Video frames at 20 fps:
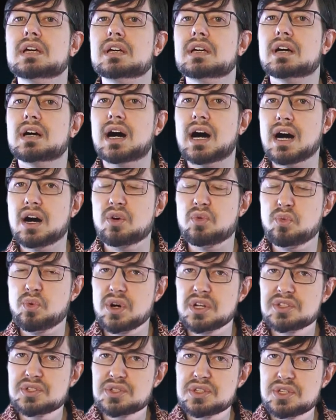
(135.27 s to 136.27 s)

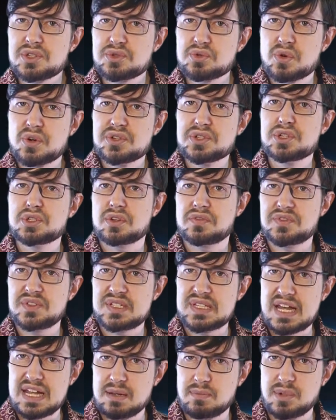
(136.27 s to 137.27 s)
What's the sources of
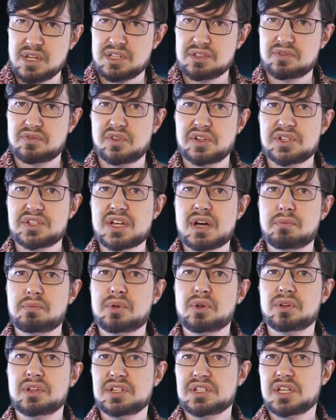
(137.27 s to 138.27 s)
sediment? For
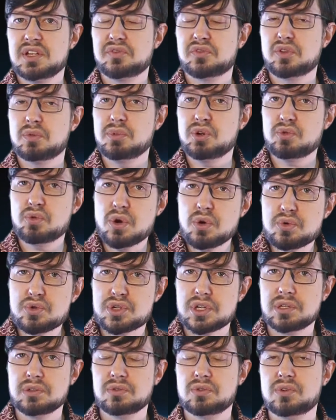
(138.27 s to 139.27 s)
example, is it from
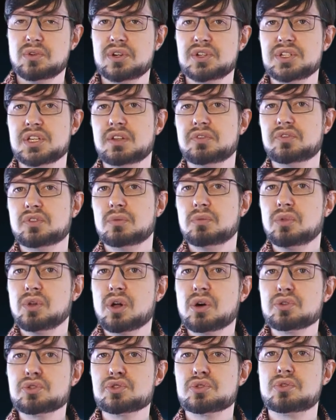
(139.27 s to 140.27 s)
erosion or is it from
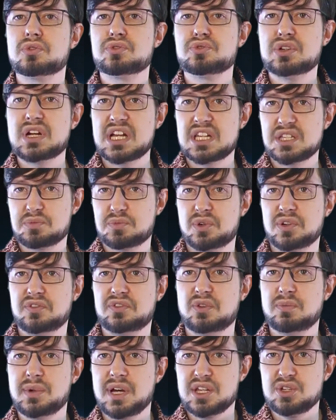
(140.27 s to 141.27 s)
longshore transport
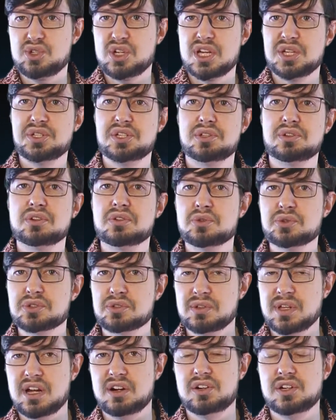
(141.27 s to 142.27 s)
from adjacent
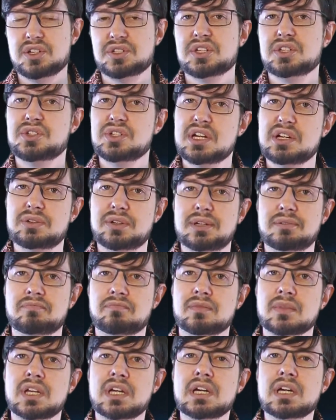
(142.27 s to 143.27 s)
coastal areas, etc.?
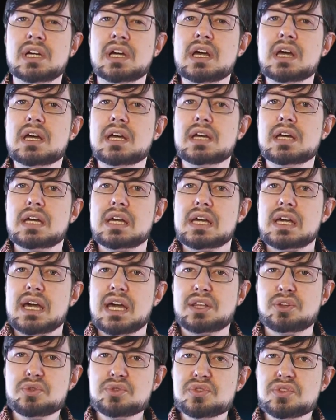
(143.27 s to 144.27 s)

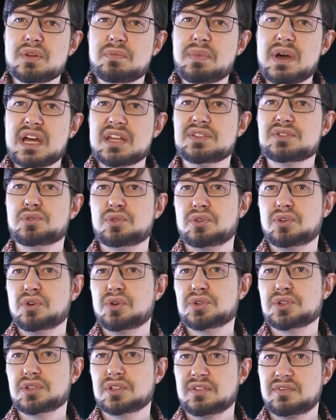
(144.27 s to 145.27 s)
It also depends on
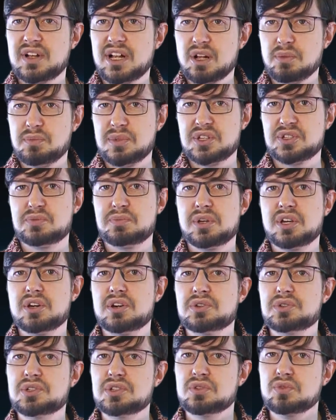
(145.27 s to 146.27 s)
coastal developments
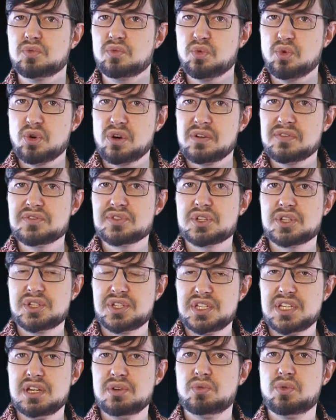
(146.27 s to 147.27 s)
because wharfs,
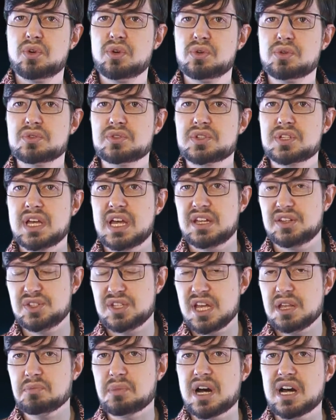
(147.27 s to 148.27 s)
seawalls, and
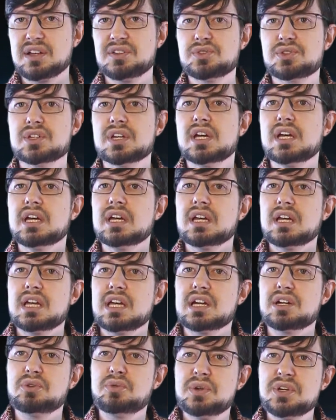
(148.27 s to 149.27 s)
sand mines
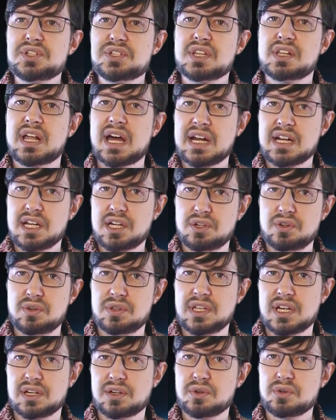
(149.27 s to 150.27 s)
increase the likelihood
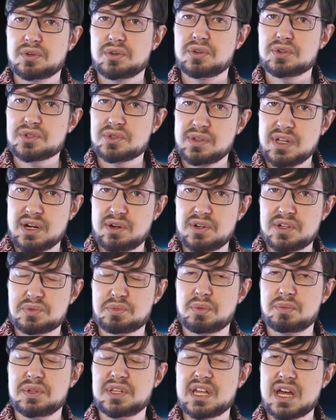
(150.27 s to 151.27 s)
that coastal areas
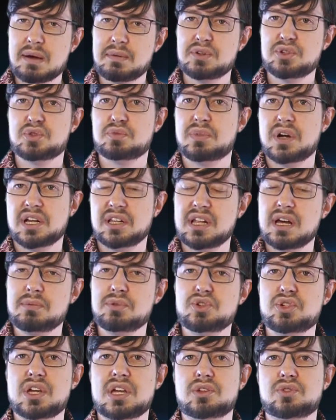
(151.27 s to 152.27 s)
will be damaged by climate
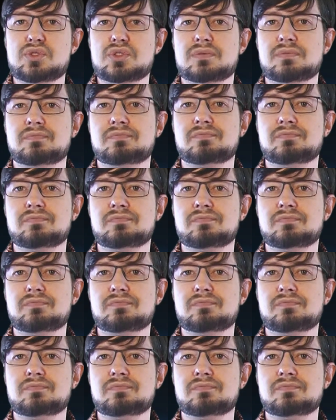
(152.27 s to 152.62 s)
change.